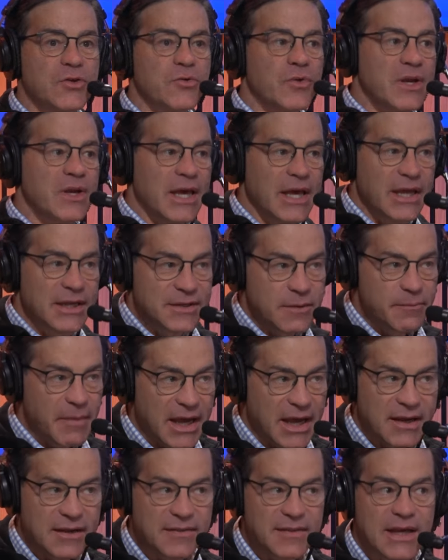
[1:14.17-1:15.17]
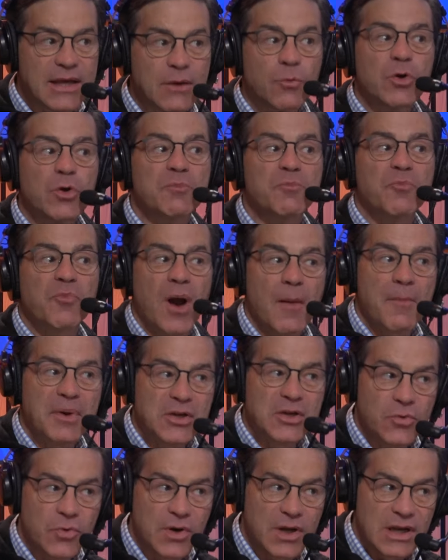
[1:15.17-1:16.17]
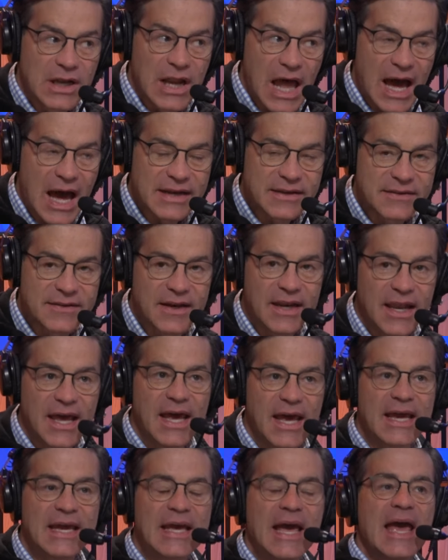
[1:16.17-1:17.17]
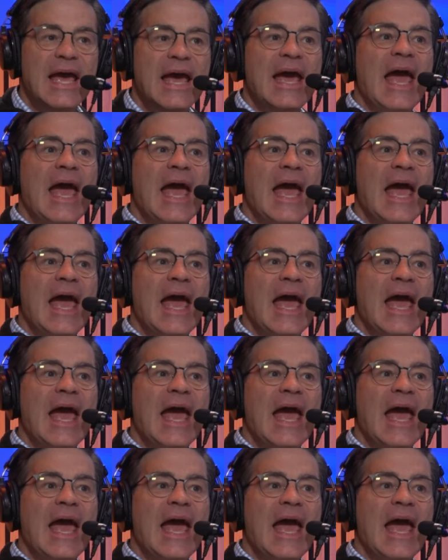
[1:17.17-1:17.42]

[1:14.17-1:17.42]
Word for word: You had intimated that he wouldn't probably do a lot today.